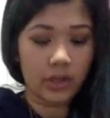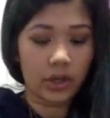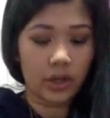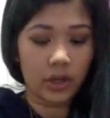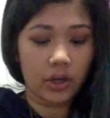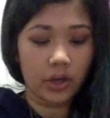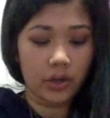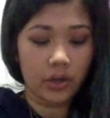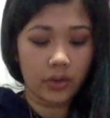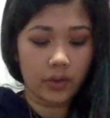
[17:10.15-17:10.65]

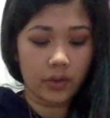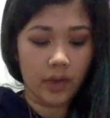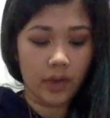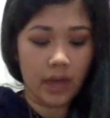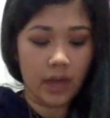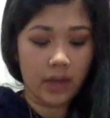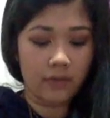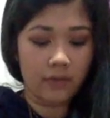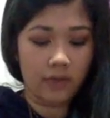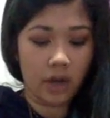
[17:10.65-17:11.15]
earth
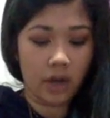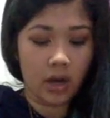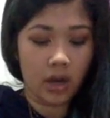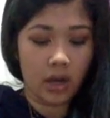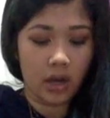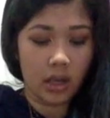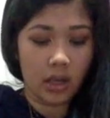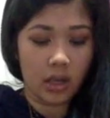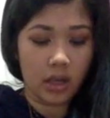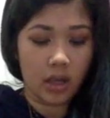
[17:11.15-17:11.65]
and
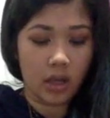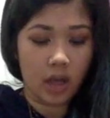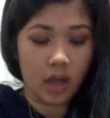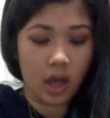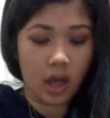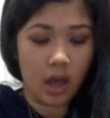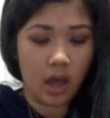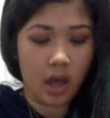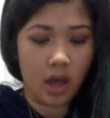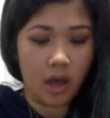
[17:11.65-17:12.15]
very
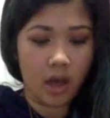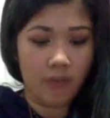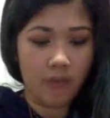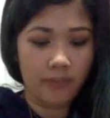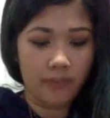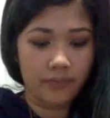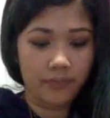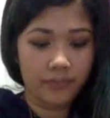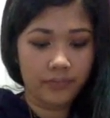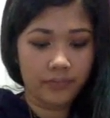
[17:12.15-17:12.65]

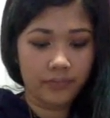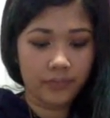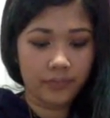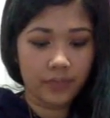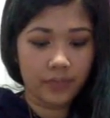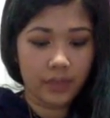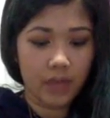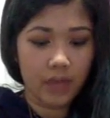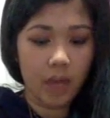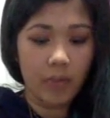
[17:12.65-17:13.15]

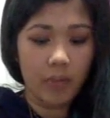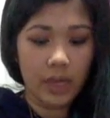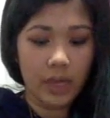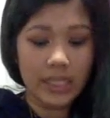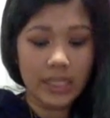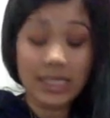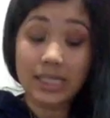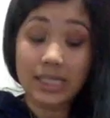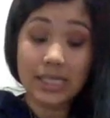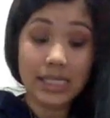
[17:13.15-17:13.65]

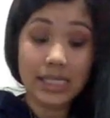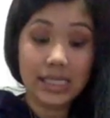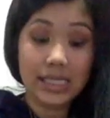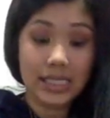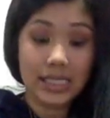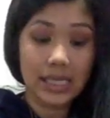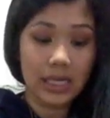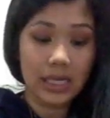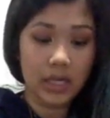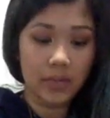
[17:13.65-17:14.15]
abundant.